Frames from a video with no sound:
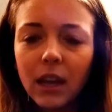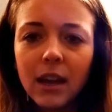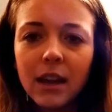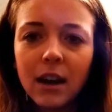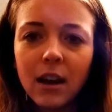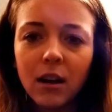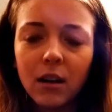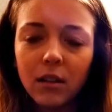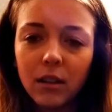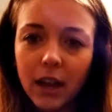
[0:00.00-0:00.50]

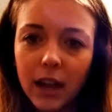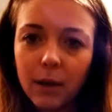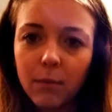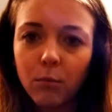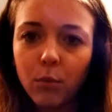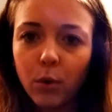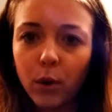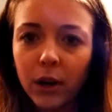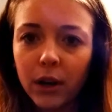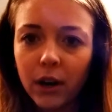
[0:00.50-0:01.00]
I'll
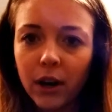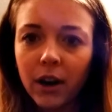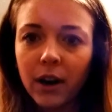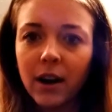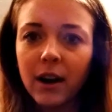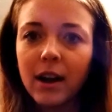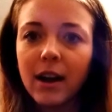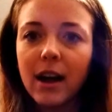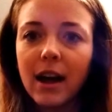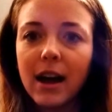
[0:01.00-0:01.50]

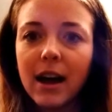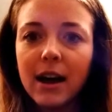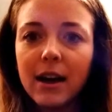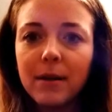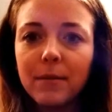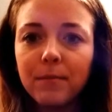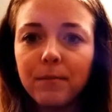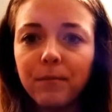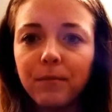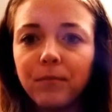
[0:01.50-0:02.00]
embroider
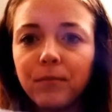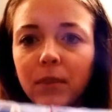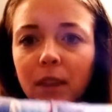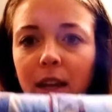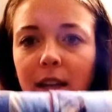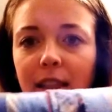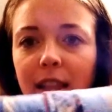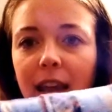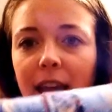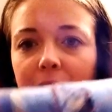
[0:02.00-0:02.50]

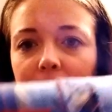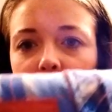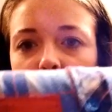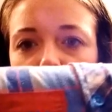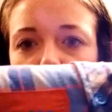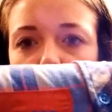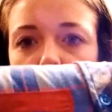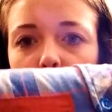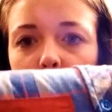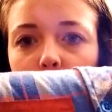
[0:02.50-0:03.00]
like
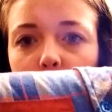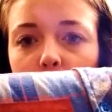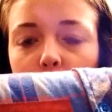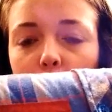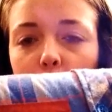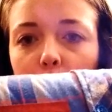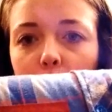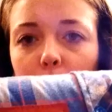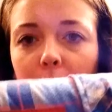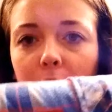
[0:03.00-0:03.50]
a
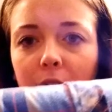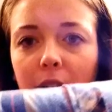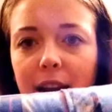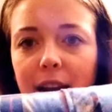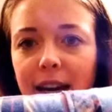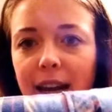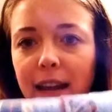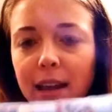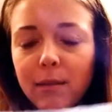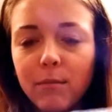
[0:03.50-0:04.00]
quote or
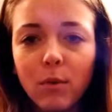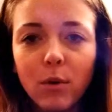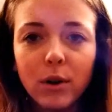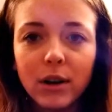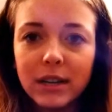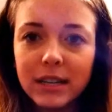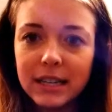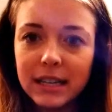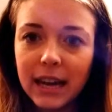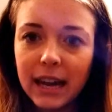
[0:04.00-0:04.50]
a name
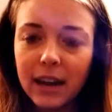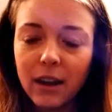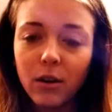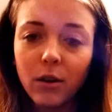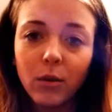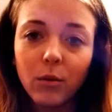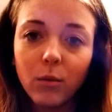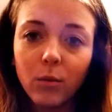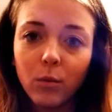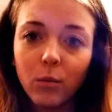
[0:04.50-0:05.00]
or a date
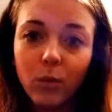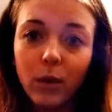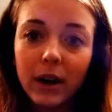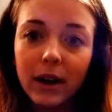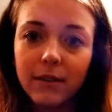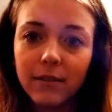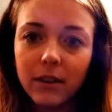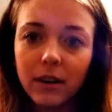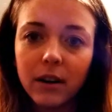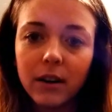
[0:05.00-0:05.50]
or
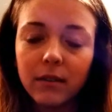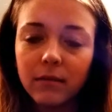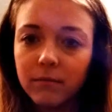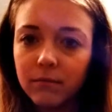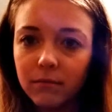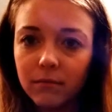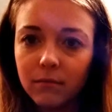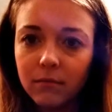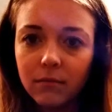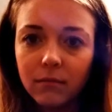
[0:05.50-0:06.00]
whatever
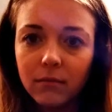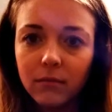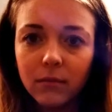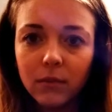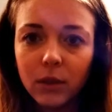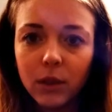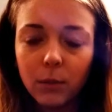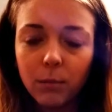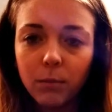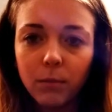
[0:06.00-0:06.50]

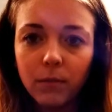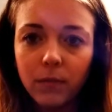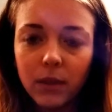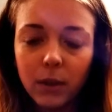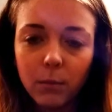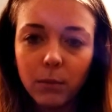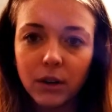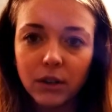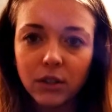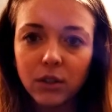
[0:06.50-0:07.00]

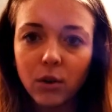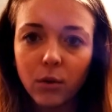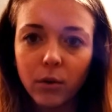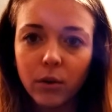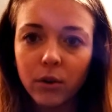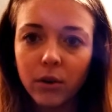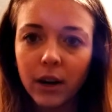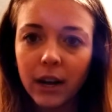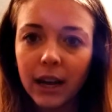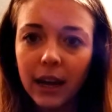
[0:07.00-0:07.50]
the person
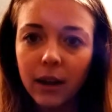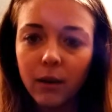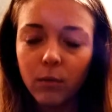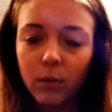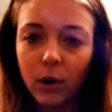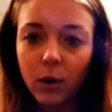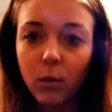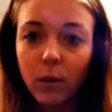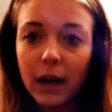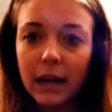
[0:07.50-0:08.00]
ordering it
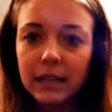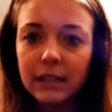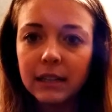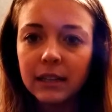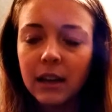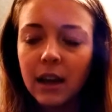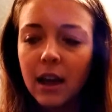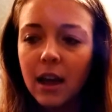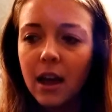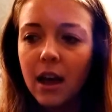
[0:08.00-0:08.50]

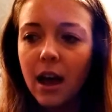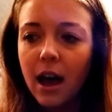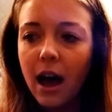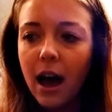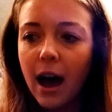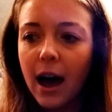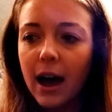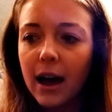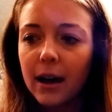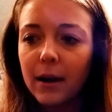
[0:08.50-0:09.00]
requests.
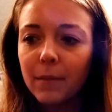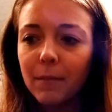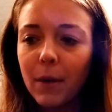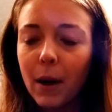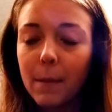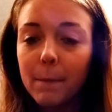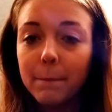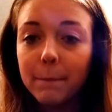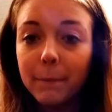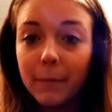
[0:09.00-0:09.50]

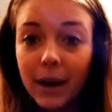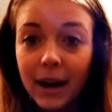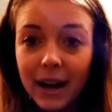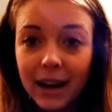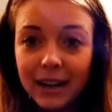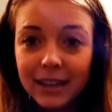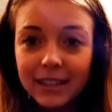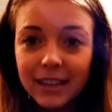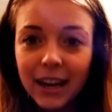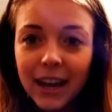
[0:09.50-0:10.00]

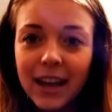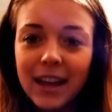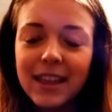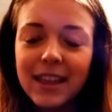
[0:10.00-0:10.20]
But